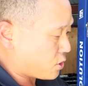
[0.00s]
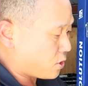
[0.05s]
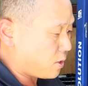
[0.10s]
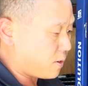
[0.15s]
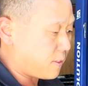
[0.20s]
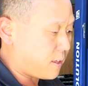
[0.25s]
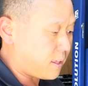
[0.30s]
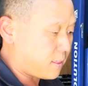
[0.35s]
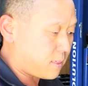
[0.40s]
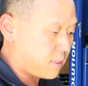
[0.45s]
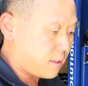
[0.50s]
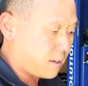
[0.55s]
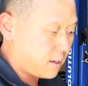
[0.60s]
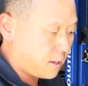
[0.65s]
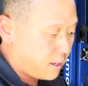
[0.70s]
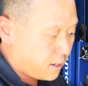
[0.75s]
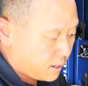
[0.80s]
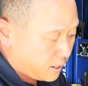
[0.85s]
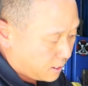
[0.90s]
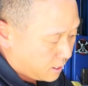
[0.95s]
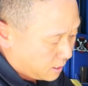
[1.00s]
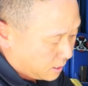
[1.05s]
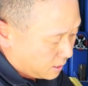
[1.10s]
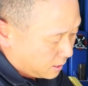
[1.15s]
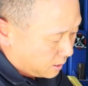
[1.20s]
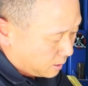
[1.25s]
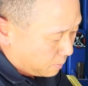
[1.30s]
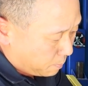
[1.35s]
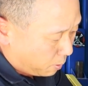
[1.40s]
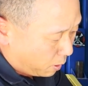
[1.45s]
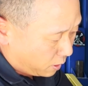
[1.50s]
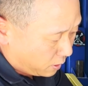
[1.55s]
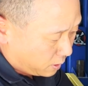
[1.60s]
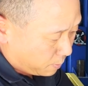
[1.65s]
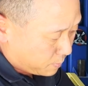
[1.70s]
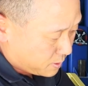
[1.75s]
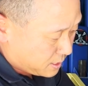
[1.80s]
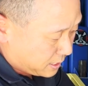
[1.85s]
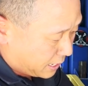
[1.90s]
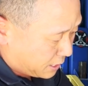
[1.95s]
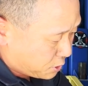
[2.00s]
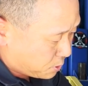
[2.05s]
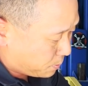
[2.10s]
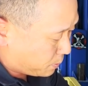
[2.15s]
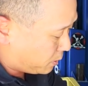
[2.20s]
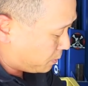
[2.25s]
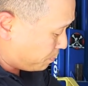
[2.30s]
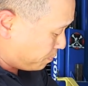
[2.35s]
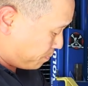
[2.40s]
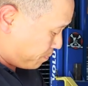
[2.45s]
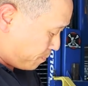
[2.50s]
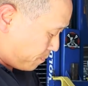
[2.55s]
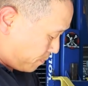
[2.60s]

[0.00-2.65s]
sure that the part number is legible.